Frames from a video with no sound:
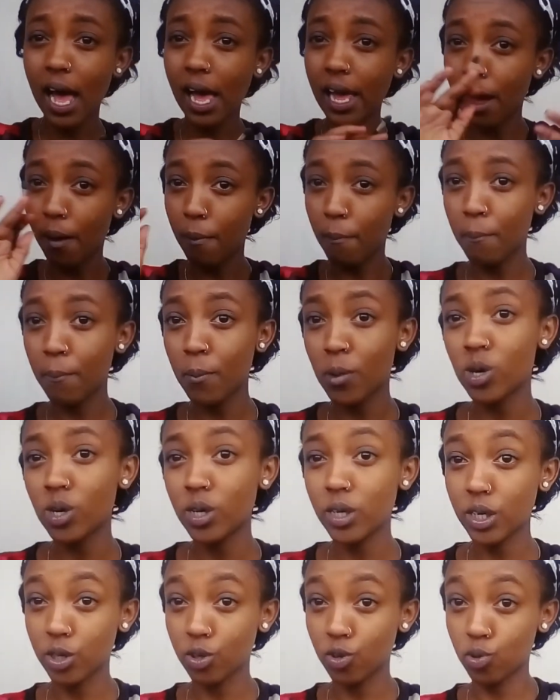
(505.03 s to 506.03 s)
I am
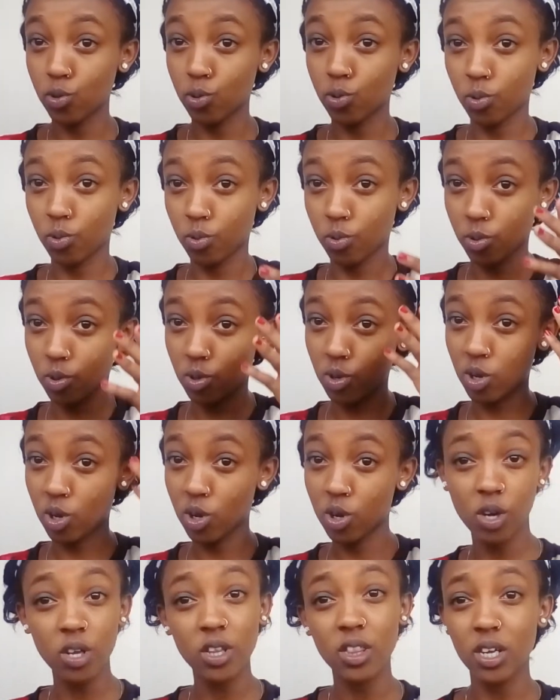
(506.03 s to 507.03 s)
more into
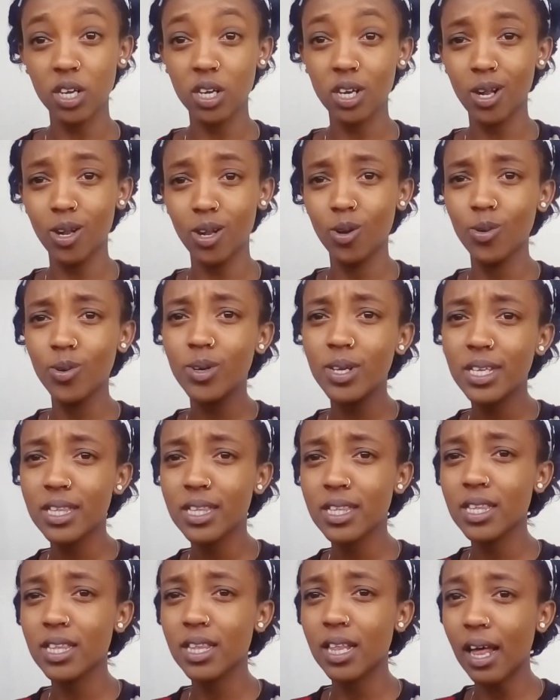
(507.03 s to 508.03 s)
gothic
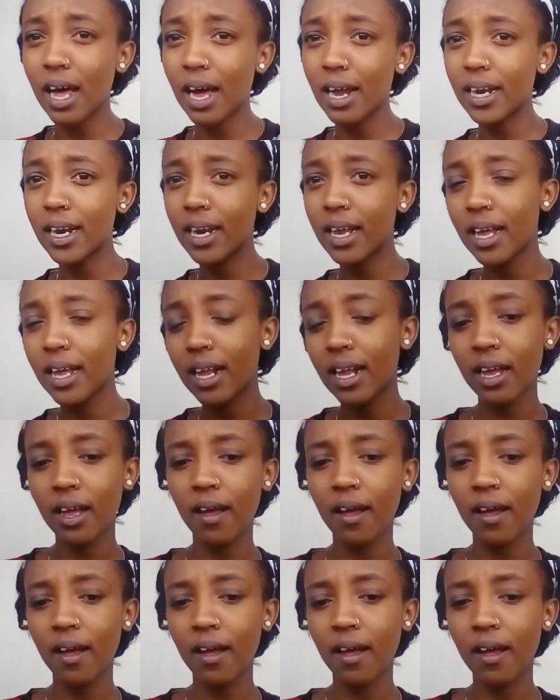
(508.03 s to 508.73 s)
looks than